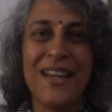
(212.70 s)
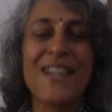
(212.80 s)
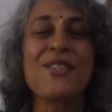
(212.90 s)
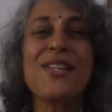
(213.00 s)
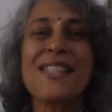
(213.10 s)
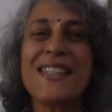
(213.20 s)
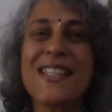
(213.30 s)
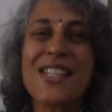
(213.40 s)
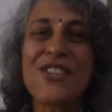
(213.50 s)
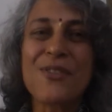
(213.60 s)
So isn't
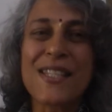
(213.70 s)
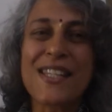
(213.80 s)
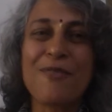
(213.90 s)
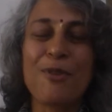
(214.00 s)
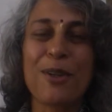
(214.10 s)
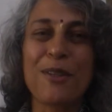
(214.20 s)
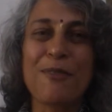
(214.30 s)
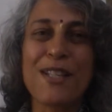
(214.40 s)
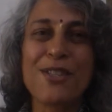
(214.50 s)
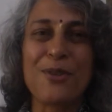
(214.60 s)
this interesting for all of
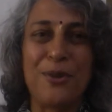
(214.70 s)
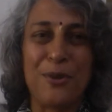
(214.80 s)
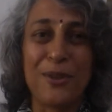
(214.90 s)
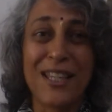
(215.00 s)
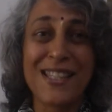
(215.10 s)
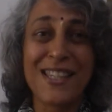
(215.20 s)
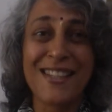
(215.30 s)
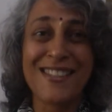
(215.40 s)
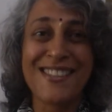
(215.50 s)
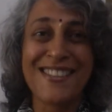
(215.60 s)
us to know these
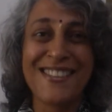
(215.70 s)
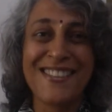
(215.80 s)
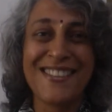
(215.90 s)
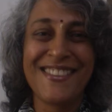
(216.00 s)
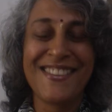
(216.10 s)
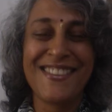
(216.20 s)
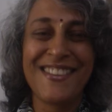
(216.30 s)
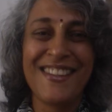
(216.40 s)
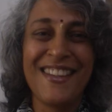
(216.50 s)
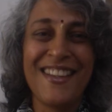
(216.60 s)
things?
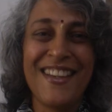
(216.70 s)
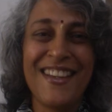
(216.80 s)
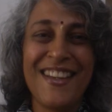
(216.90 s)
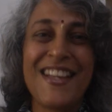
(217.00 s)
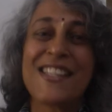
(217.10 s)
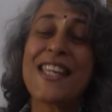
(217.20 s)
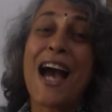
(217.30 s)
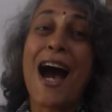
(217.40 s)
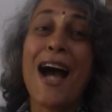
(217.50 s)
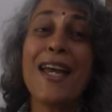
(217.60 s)

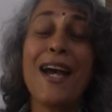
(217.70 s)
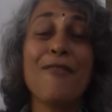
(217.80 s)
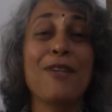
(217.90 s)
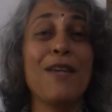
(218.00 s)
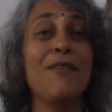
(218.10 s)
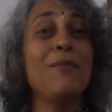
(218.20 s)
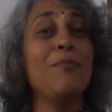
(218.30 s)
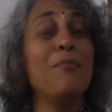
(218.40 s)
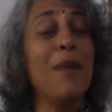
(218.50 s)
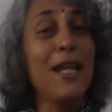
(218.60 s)
See, I have
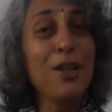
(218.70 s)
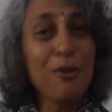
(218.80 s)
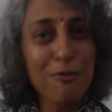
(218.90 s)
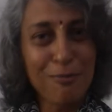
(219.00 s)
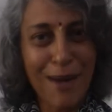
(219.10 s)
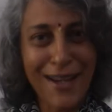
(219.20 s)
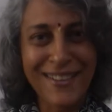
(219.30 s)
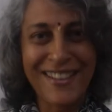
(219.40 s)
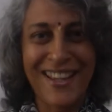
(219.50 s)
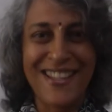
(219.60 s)
given many of my
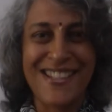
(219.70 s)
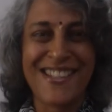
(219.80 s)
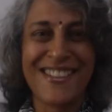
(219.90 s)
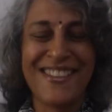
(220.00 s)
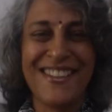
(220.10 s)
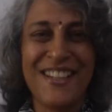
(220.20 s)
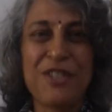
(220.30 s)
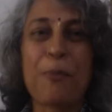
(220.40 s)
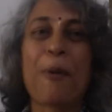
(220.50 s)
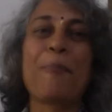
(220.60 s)
days
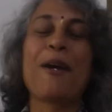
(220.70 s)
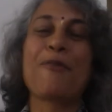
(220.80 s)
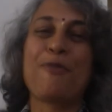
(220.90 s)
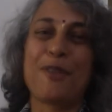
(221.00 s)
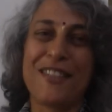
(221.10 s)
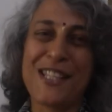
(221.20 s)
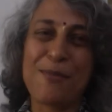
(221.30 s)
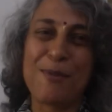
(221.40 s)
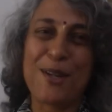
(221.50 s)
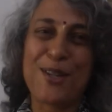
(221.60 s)
to prepare for
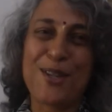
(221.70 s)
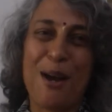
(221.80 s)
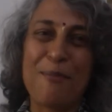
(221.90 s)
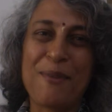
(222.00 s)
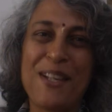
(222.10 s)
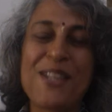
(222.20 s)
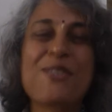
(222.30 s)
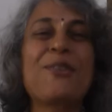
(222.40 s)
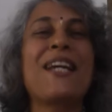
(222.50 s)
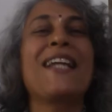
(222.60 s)
this workshop
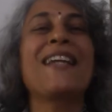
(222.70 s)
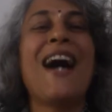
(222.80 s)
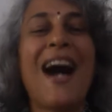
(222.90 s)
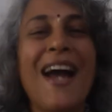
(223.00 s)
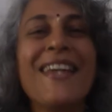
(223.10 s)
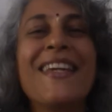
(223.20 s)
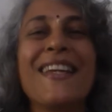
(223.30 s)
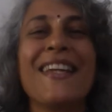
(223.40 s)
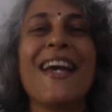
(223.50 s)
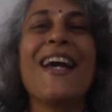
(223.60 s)
so that I
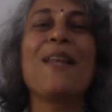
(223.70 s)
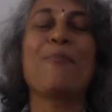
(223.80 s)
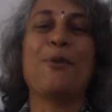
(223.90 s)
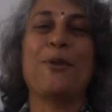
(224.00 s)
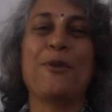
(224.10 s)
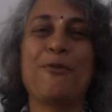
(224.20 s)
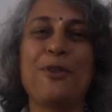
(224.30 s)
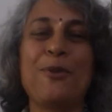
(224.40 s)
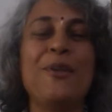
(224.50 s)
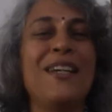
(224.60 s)
can help all of
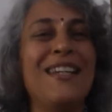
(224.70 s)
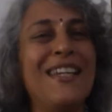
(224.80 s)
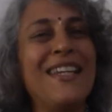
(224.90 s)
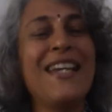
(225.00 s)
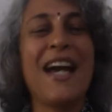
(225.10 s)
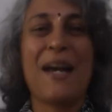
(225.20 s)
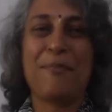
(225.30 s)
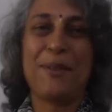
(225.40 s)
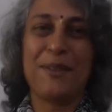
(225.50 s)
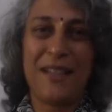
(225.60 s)
you lead a
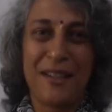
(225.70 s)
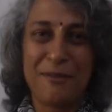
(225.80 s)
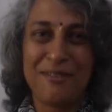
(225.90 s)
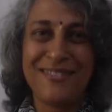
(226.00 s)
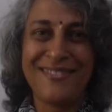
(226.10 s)
happier life.